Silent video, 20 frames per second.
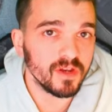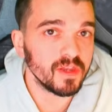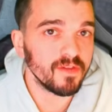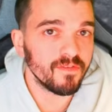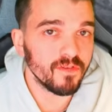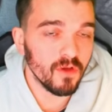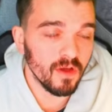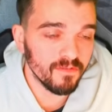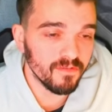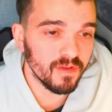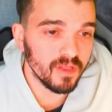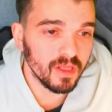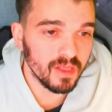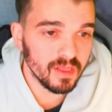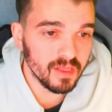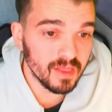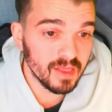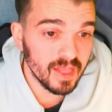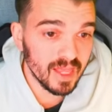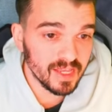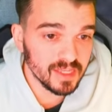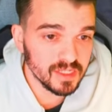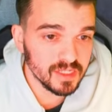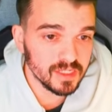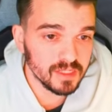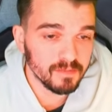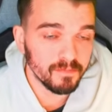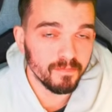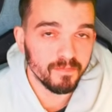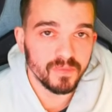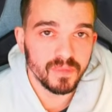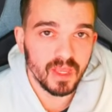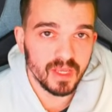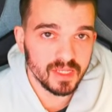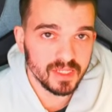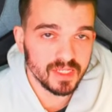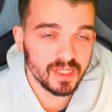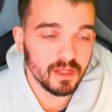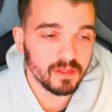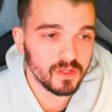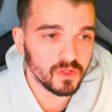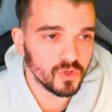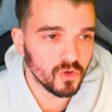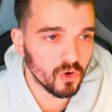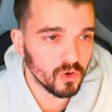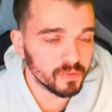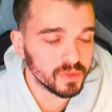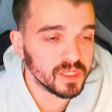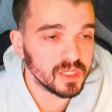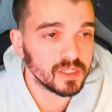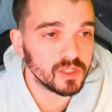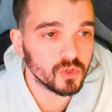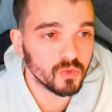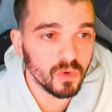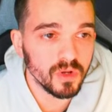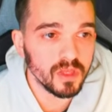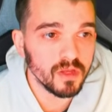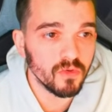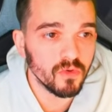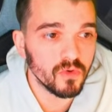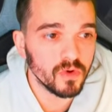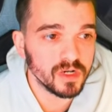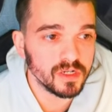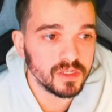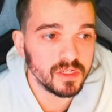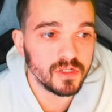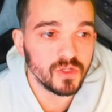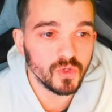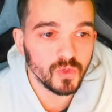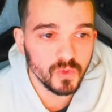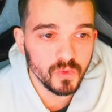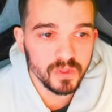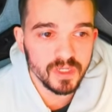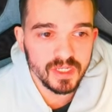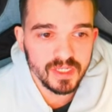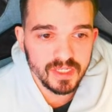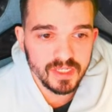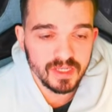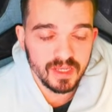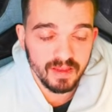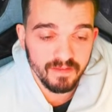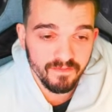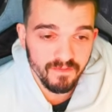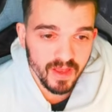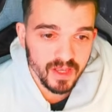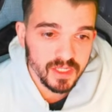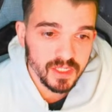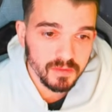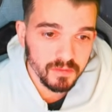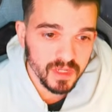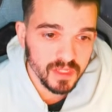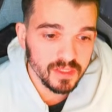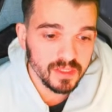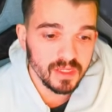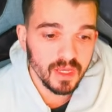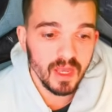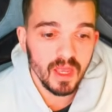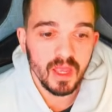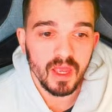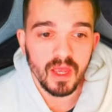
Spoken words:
Even if you have a less exalted orbs, it's really worth it to do this investment,